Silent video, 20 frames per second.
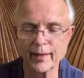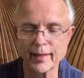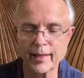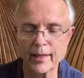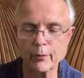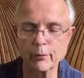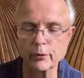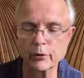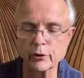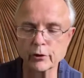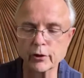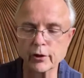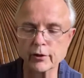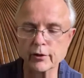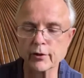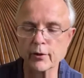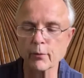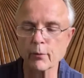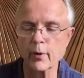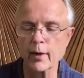It was
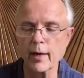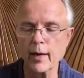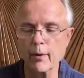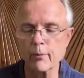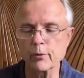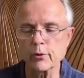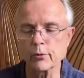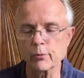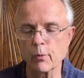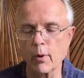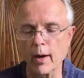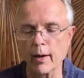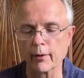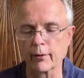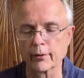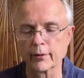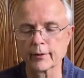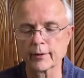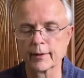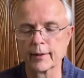just the way I was
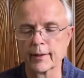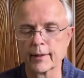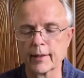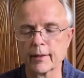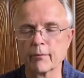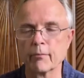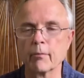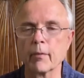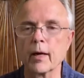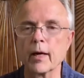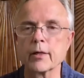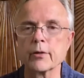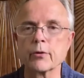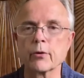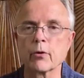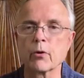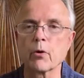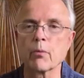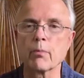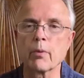wired, my
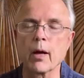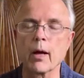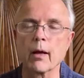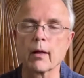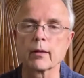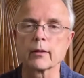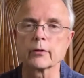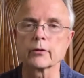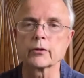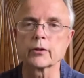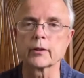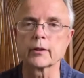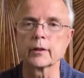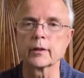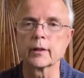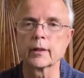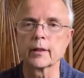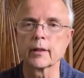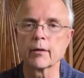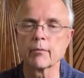neurobiology,
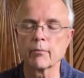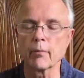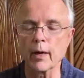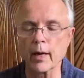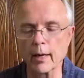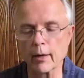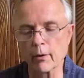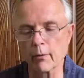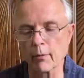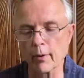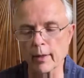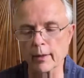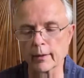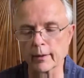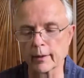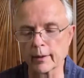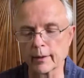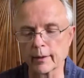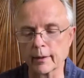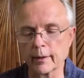my
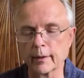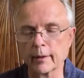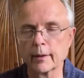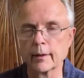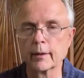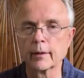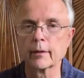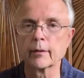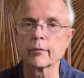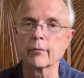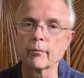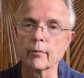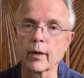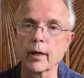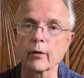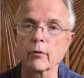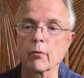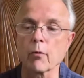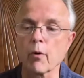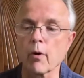heredity,
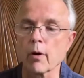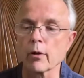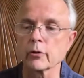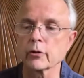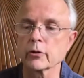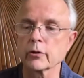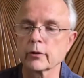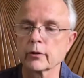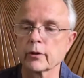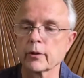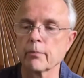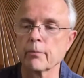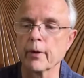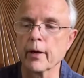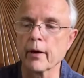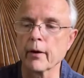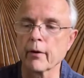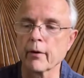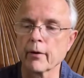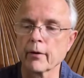my cross to
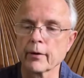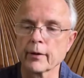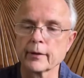bear.